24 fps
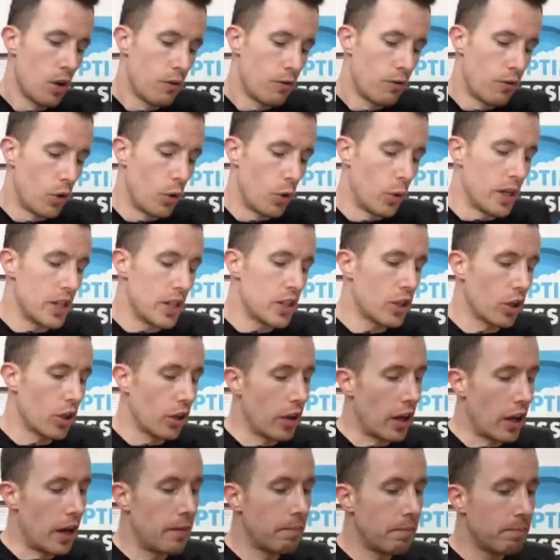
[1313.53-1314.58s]
for each
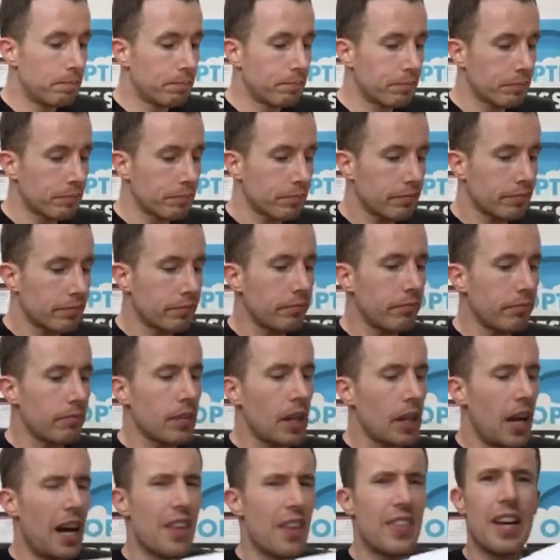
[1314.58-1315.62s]
other.
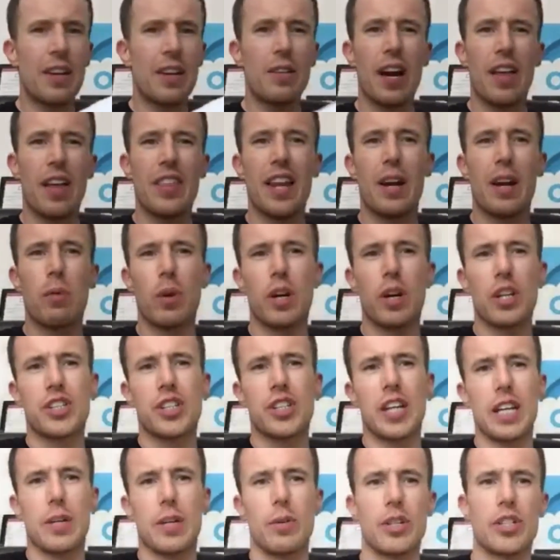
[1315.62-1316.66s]
And then I want to
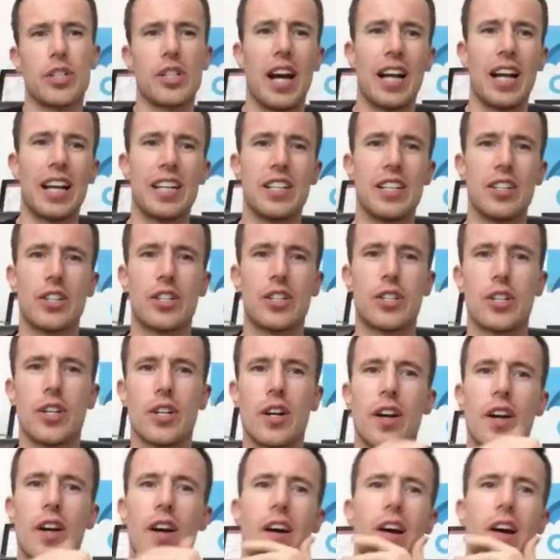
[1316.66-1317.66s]
set you a challenge.